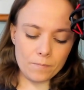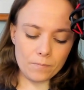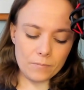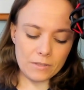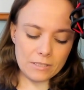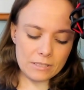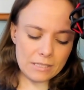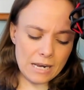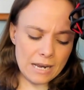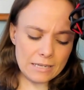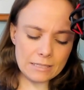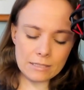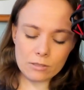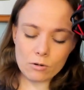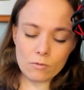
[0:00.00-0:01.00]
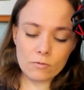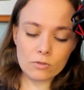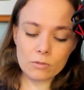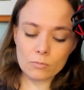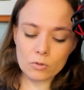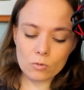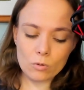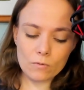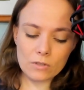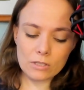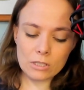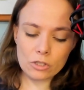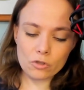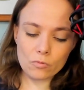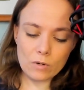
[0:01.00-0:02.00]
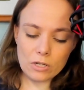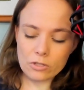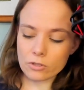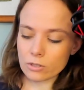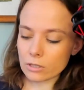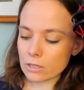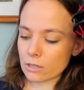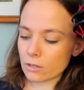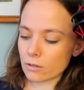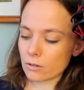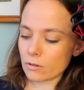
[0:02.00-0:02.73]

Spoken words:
sadness of some sort of a situation here.